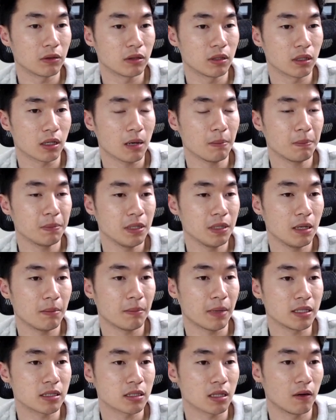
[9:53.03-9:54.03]
the company and
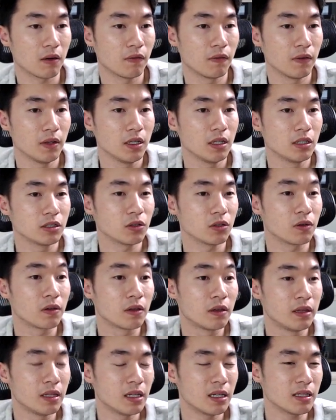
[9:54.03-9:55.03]
myself. So
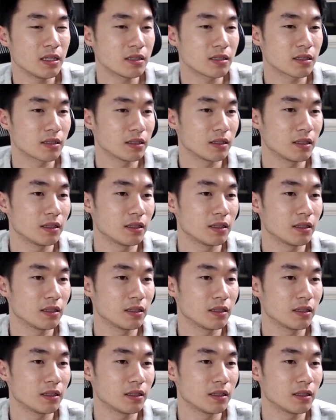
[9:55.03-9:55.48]
this